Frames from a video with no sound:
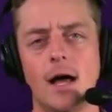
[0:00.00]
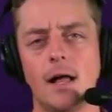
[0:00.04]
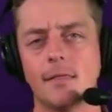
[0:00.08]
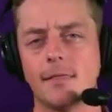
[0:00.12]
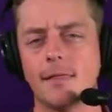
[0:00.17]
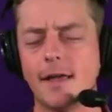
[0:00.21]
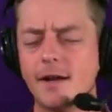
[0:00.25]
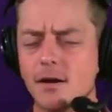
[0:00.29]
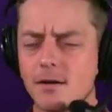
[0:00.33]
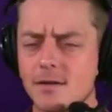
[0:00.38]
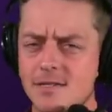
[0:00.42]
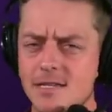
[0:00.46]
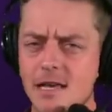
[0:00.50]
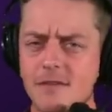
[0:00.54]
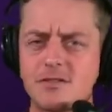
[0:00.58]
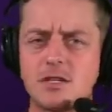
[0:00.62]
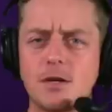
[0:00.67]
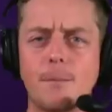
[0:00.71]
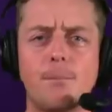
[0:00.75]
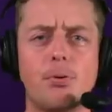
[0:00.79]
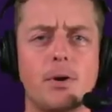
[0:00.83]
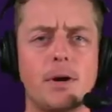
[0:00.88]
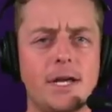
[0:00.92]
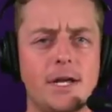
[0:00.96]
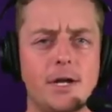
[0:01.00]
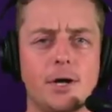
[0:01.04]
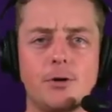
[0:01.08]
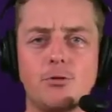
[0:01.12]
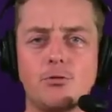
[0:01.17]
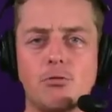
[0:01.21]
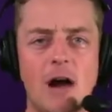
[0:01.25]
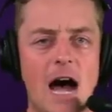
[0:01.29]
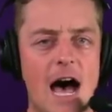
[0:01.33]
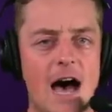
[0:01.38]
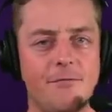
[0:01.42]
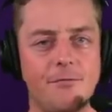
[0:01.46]
Lakers have some pretty good
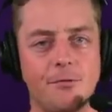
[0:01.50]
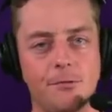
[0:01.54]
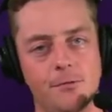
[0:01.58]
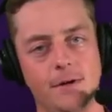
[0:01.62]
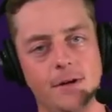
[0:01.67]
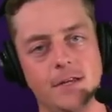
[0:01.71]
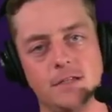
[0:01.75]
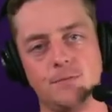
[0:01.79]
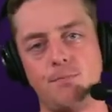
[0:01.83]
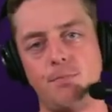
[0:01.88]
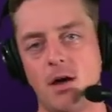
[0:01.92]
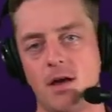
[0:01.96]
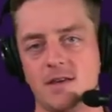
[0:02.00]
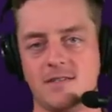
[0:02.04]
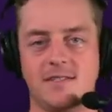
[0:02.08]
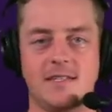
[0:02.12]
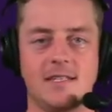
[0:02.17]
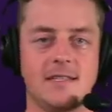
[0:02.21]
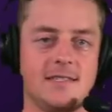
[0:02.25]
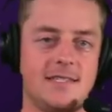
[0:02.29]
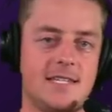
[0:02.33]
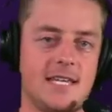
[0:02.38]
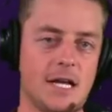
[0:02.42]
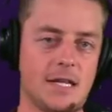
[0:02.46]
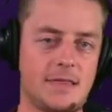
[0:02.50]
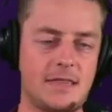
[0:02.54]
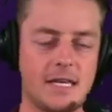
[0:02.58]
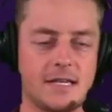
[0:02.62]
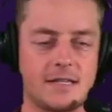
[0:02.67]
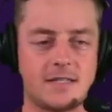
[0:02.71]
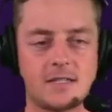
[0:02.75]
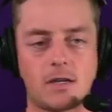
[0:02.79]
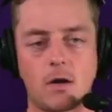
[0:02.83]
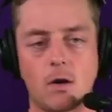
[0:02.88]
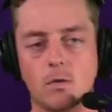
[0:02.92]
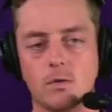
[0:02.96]
rivalries Boston
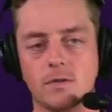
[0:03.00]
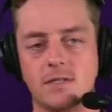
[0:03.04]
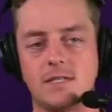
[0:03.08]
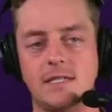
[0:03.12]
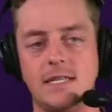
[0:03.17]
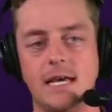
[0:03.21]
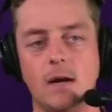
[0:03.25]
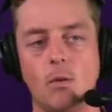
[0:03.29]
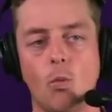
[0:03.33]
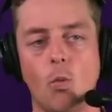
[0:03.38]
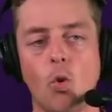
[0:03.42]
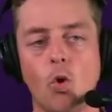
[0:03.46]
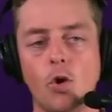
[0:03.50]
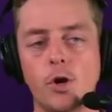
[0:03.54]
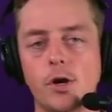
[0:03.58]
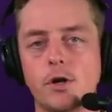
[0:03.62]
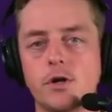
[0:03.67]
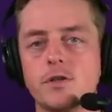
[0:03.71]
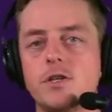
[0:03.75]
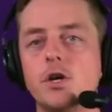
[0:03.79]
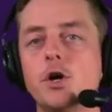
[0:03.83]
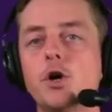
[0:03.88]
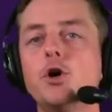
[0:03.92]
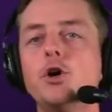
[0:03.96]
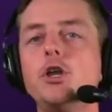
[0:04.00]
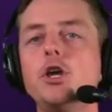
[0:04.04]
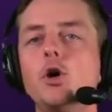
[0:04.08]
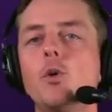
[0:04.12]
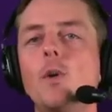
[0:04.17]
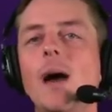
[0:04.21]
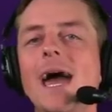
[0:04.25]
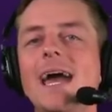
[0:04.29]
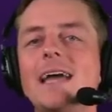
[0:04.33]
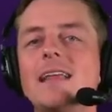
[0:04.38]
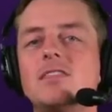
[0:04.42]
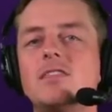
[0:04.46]
Celtics, Golden State Warriors. Who do you
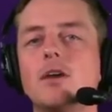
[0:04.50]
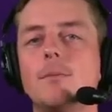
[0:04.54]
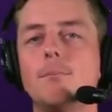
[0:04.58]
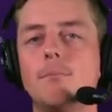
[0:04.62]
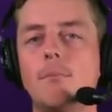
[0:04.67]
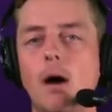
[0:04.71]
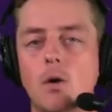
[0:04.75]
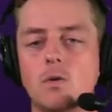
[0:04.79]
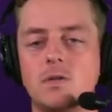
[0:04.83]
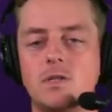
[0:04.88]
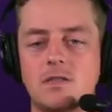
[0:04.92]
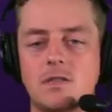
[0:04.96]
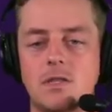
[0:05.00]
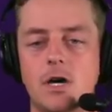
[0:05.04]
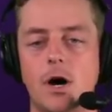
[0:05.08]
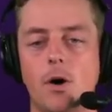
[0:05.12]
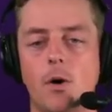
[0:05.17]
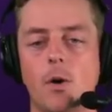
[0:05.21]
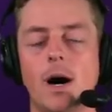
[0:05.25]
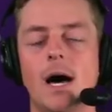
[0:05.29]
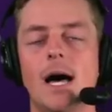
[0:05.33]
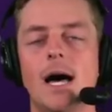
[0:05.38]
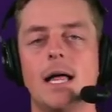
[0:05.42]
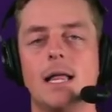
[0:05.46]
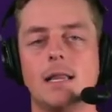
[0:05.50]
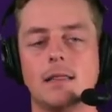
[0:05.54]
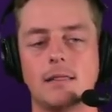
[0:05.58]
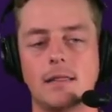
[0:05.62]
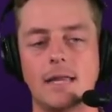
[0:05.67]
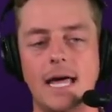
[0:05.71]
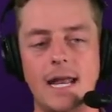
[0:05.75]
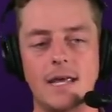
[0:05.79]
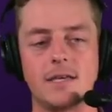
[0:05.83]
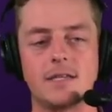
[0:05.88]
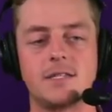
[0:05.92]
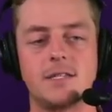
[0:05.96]
hate the most, though?
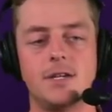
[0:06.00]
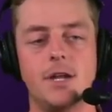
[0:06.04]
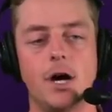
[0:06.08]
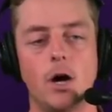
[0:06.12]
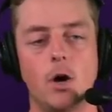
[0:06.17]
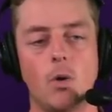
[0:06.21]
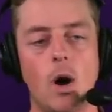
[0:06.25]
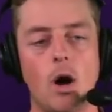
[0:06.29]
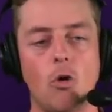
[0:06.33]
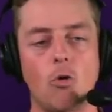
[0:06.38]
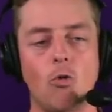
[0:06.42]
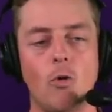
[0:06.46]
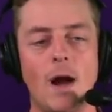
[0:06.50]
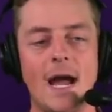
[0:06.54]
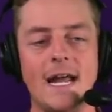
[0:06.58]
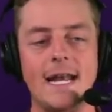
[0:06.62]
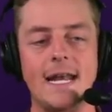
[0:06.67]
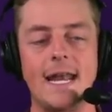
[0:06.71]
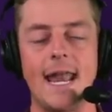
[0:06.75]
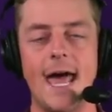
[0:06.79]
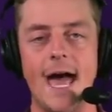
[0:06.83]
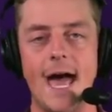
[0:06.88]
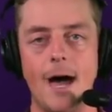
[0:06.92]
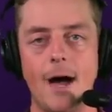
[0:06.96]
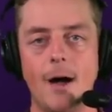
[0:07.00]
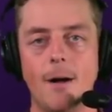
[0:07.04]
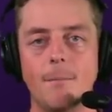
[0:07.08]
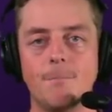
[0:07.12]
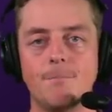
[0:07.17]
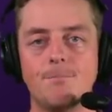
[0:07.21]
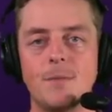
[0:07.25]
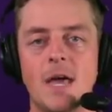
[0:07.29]
Let us know right now.